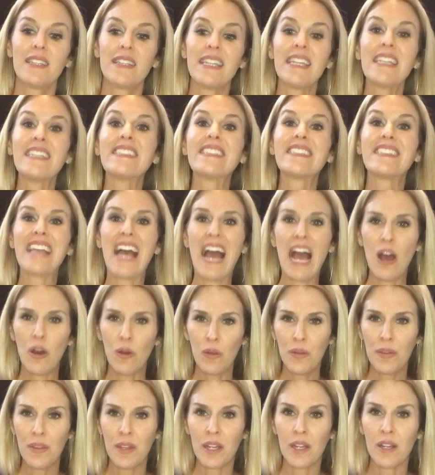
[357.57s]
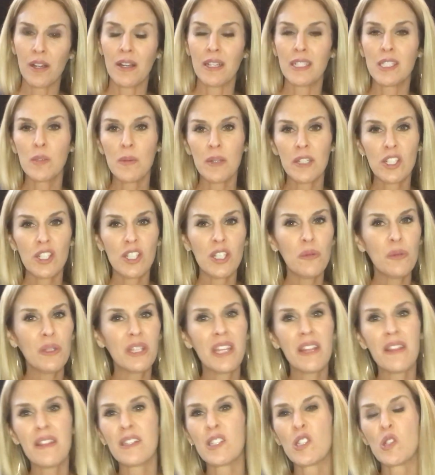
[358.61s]
things out there, especially
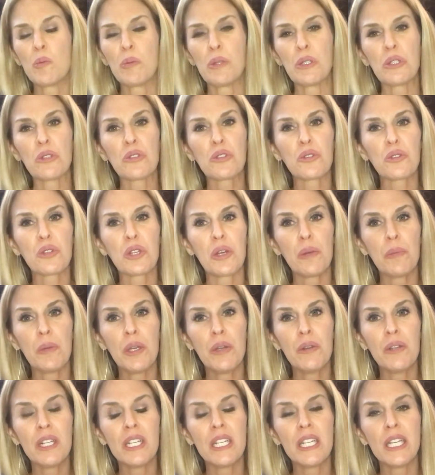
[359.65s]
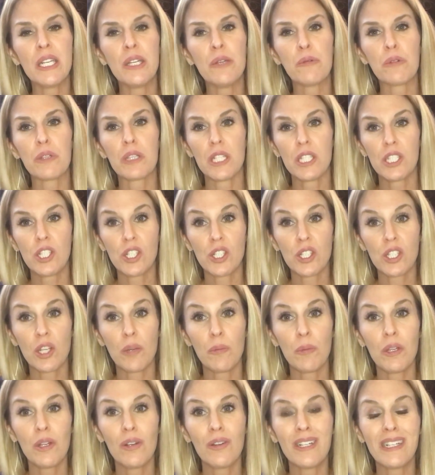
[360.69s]
within the spiritual community, religious
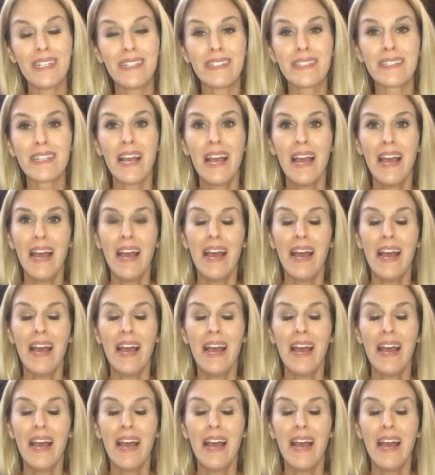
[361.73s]
communities.